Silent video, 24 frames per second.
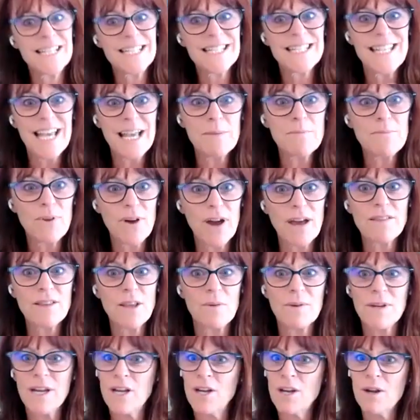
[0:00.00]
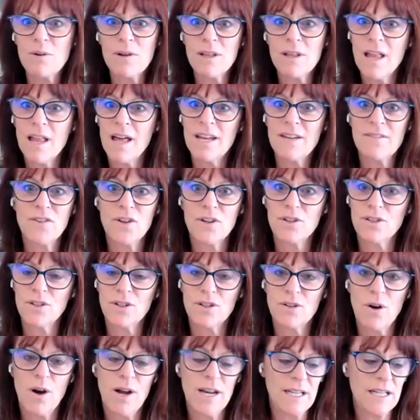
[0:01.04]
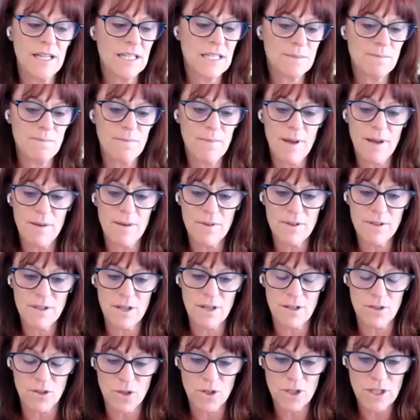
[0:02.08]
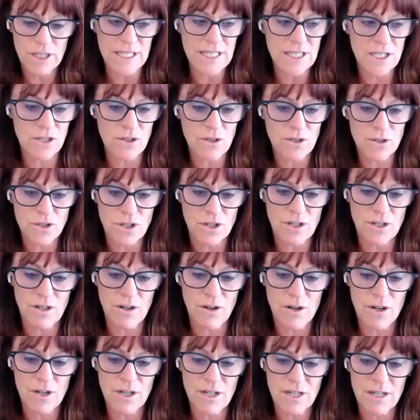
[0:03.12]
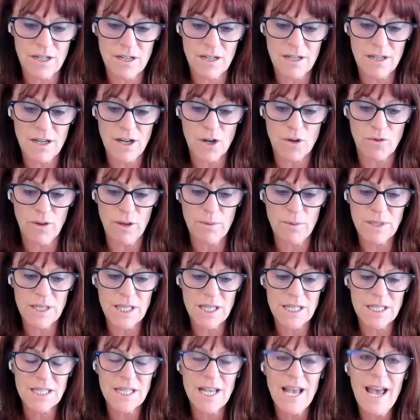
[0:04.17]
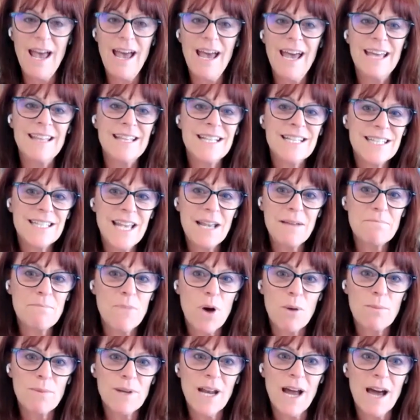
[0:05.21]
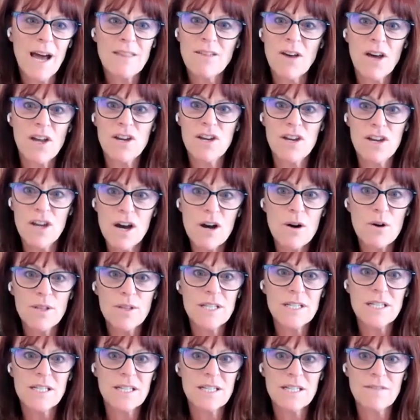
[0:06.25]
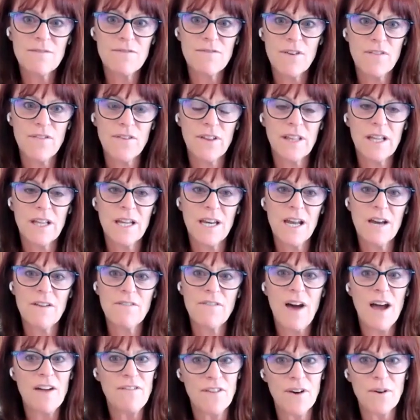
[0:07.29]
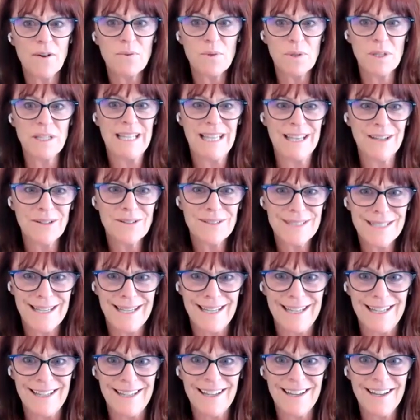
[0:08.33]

same breath though, and I know a lot of your audience, your listeners are going to agree with this. In the same moment, I thought, no, this isn't fulfilling enough. I felt really guilty.